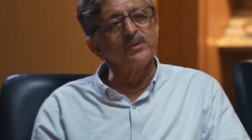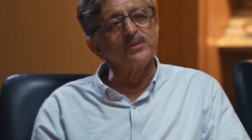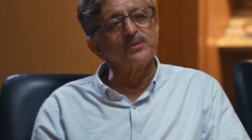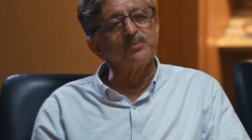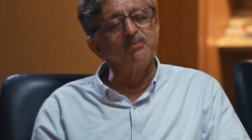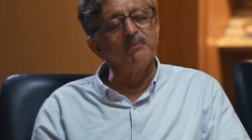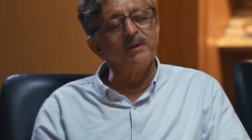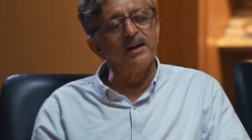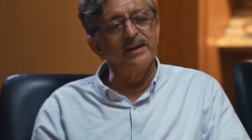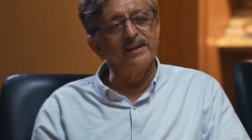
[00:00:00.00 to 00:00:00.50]
it
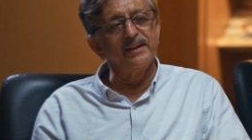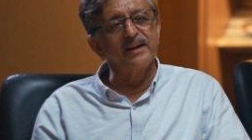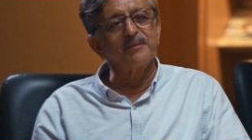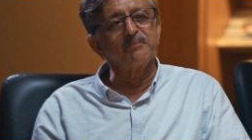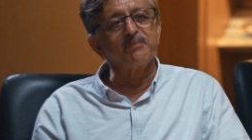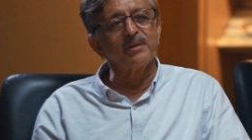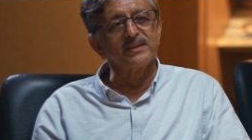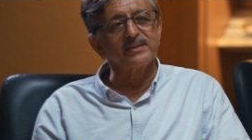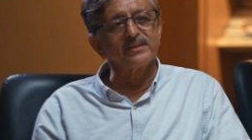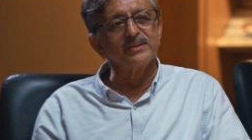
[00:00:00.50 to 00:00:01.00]
was
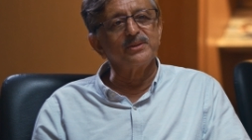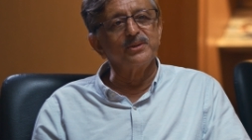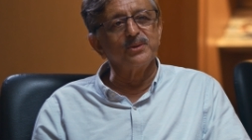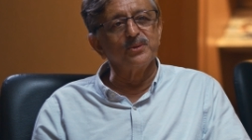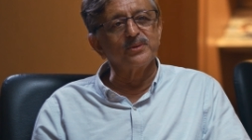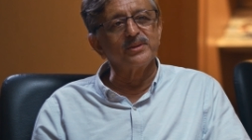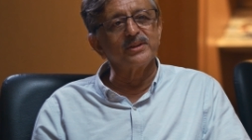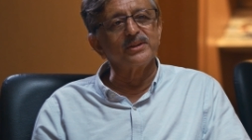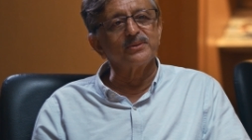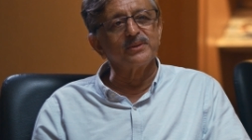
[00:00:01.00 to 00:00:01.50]
my
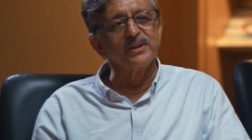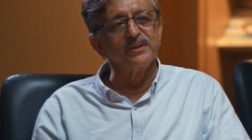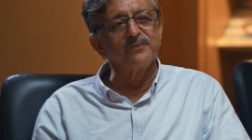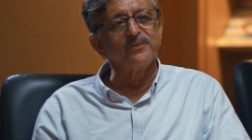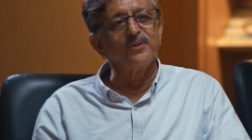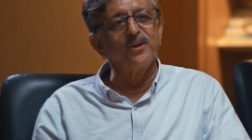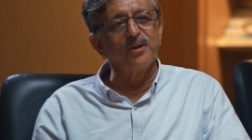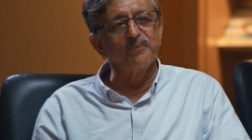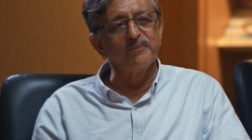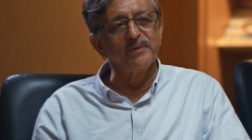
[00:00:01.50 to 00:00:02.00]
unpleasant duty
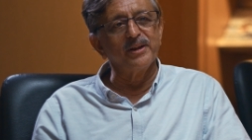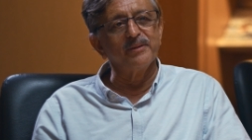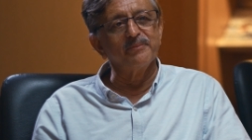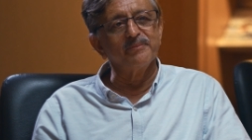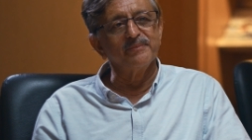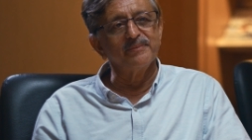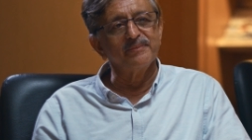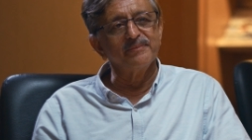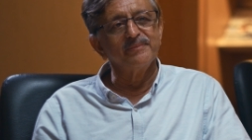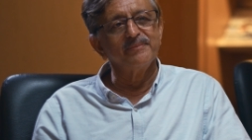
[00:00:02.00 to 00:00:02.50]
to
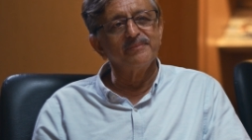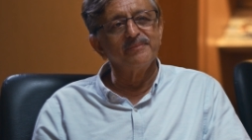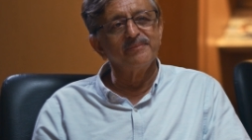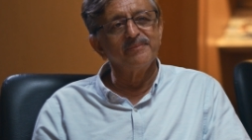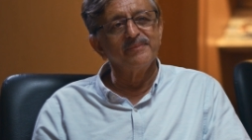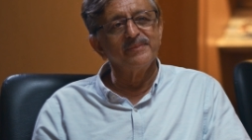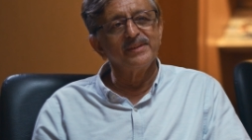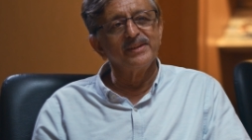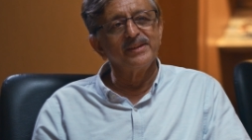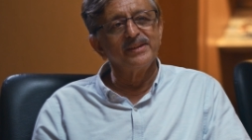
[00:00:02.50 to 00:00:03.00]
inform him
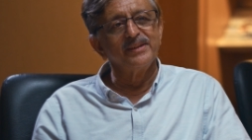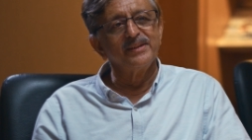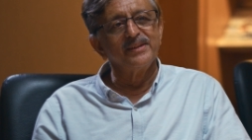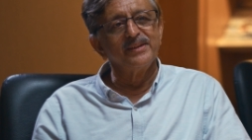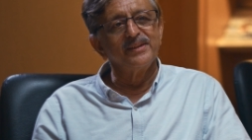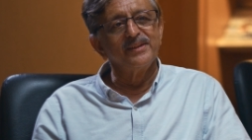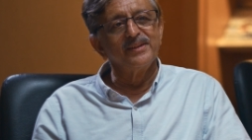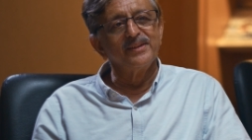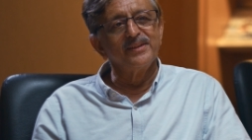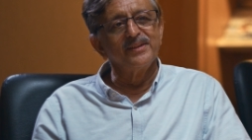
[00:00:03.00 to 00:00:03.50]

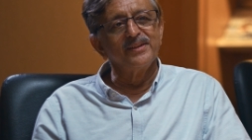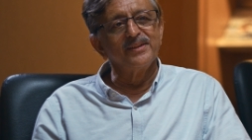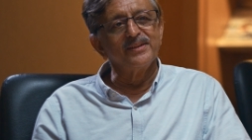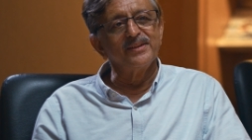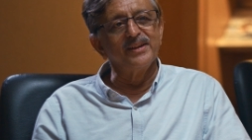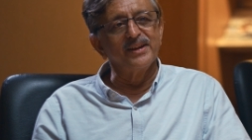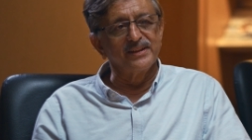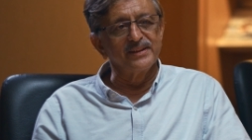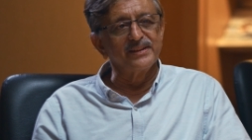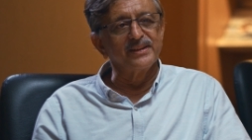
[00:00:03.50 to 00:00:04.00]

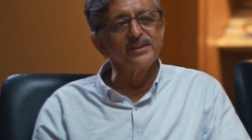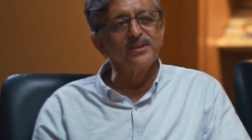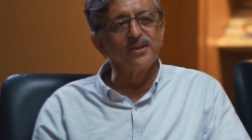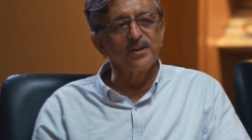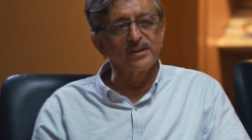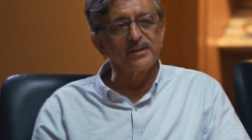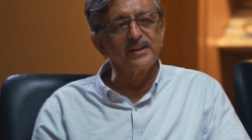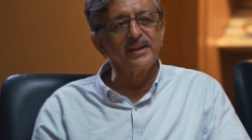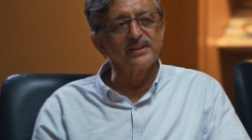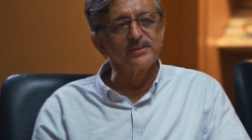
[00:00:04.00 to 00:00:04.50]
that he
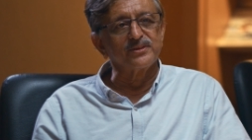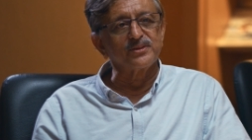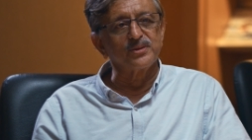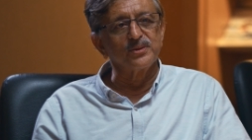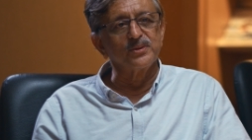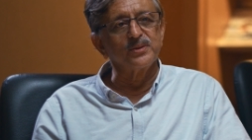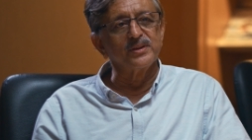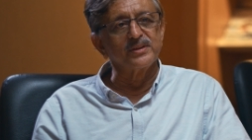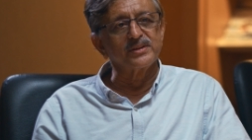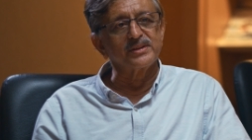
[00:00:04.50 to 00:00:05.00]
did not
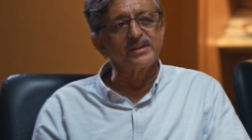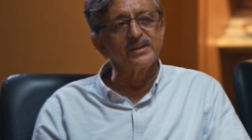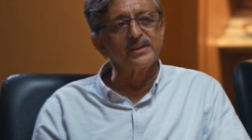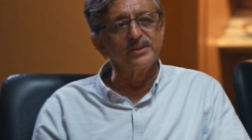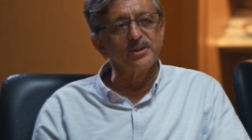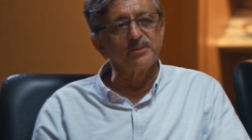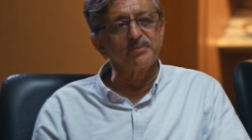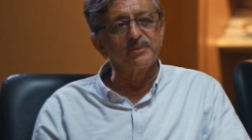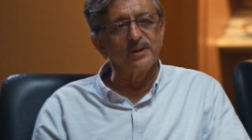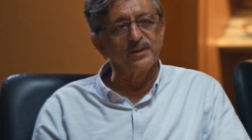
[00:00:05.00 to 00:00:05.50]
get through
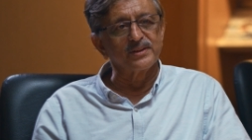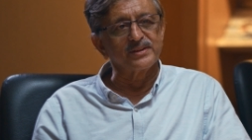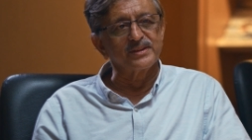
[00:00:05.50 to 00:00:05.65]
his tenure